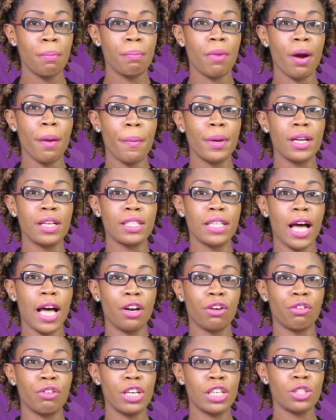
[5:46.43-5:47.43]
Barbados had
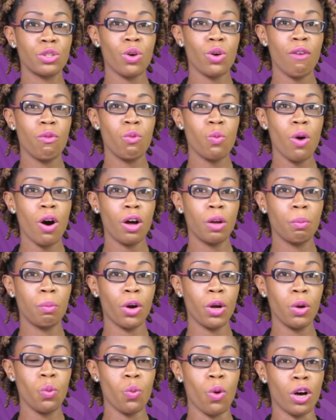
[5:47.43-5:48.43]
a ratio of
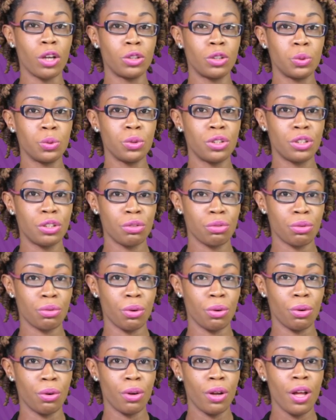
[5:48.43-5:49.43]

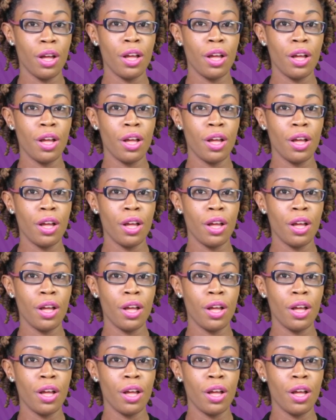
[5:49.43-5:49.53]
1.120.